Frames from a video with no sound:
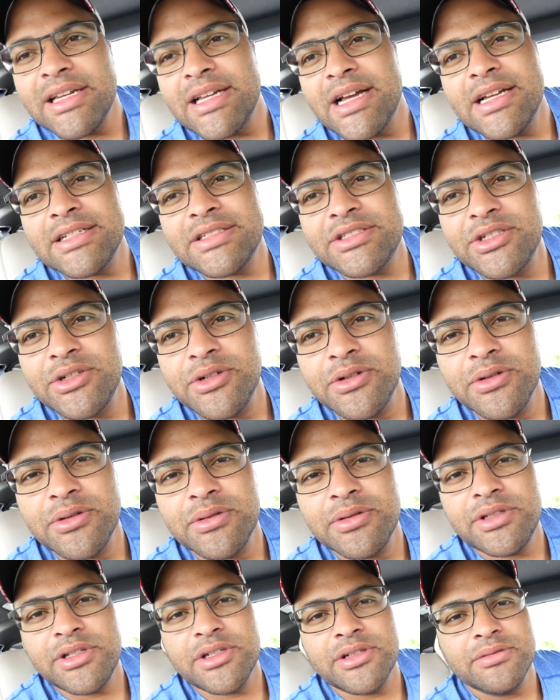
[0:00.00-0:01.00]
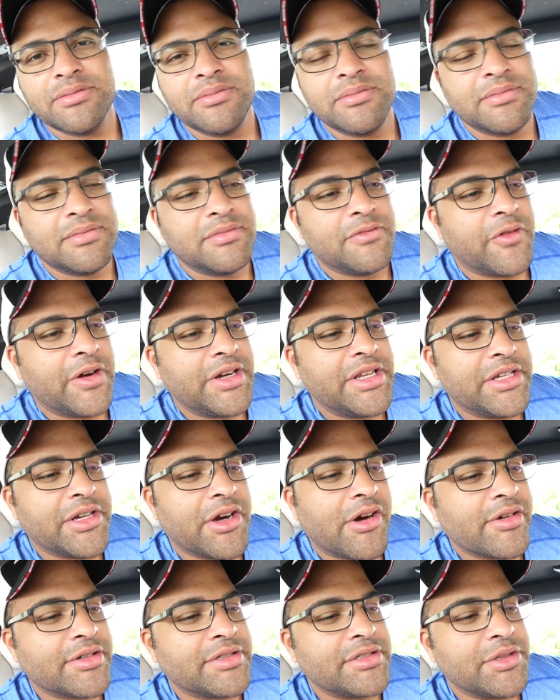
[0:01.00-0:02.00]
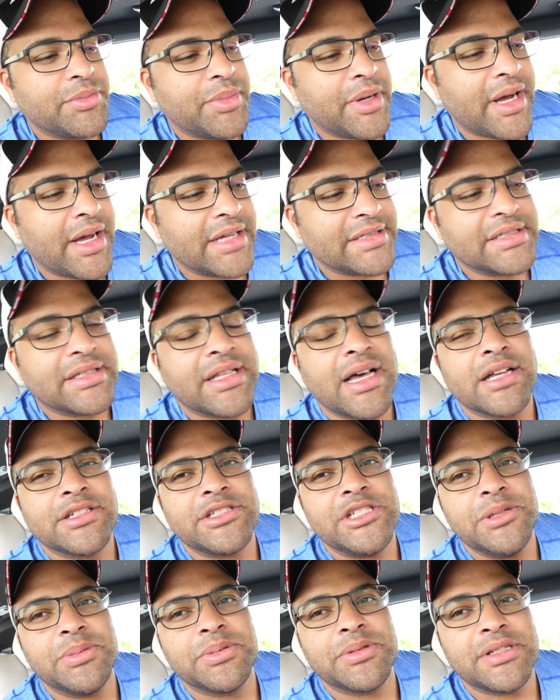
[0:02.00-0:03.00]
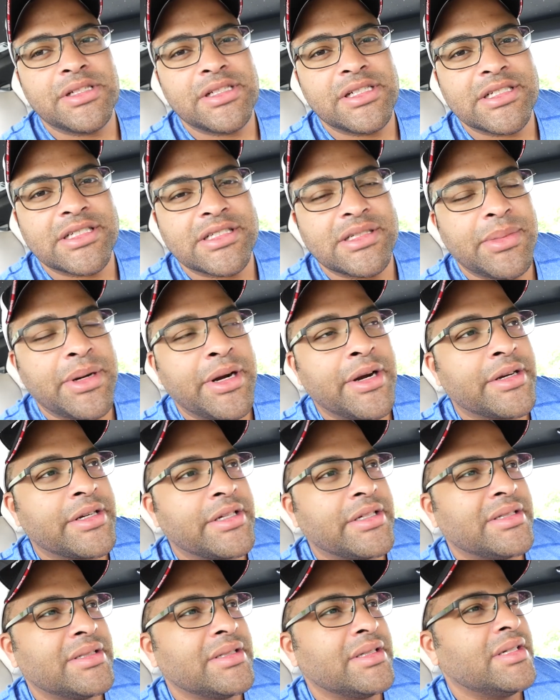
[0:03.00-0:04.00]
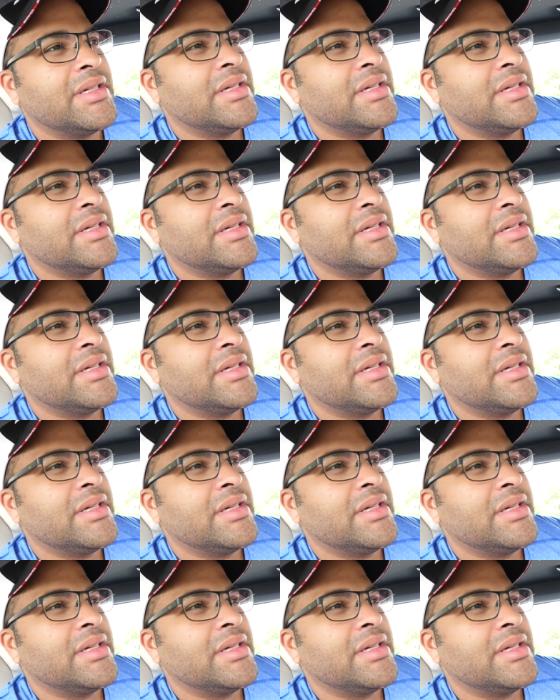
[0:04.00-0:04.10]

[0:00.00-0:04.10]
guys, so, you know, renting cars in Dubai is a lot cheaper than it is in America.